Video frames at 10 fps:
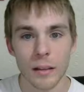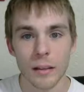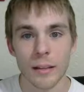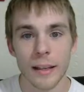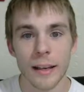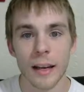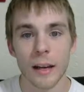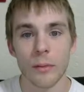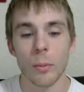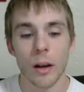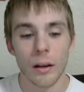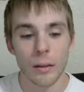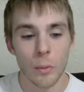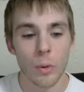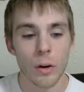They have
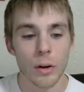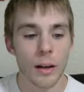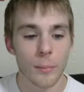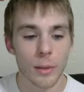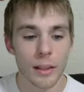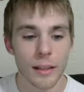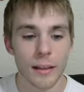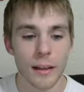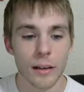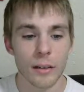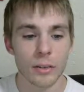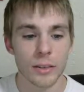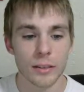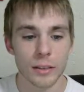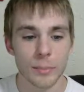one more company in theirs
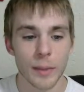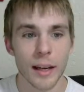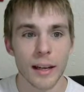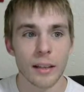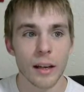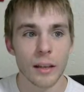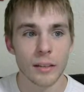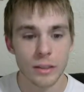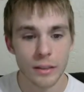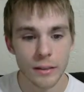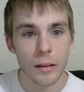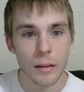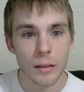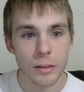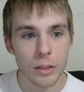than SPY does.
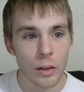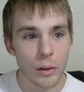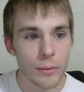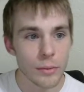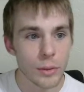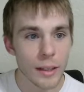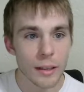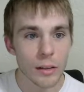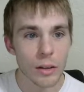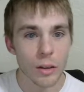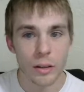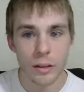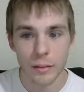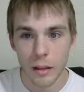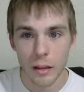So if you take a look,
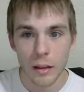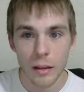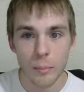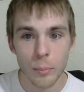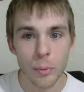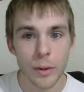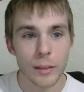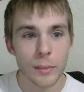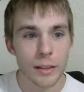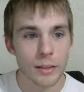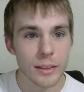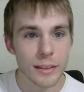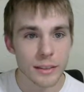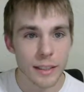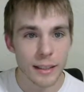pretty much the
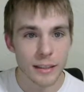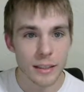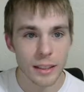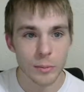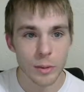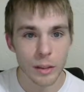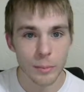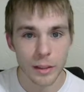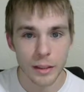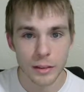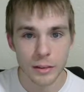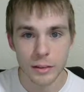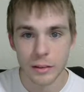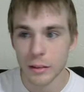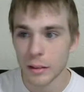exact same companies
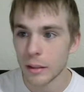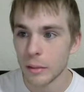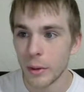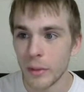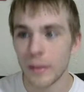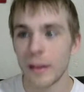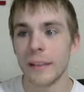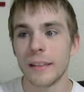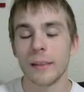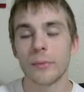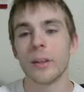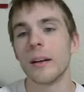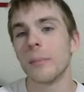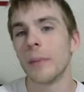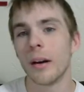with a different
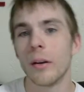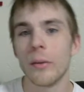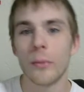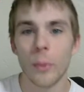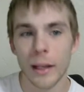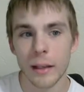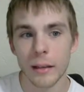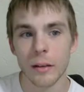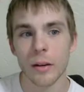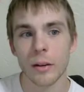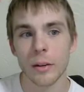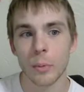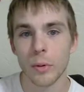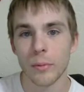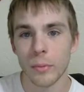amount of weight on the
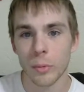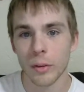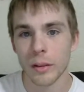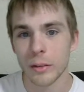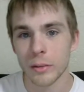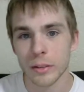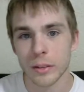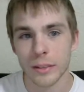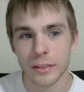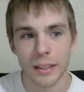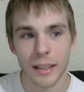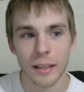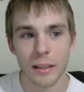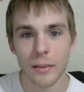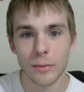portfolios. Because
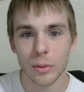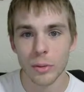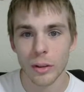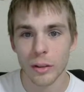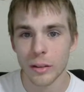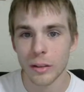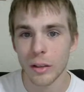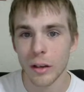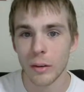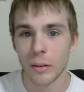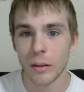like if you look, you know,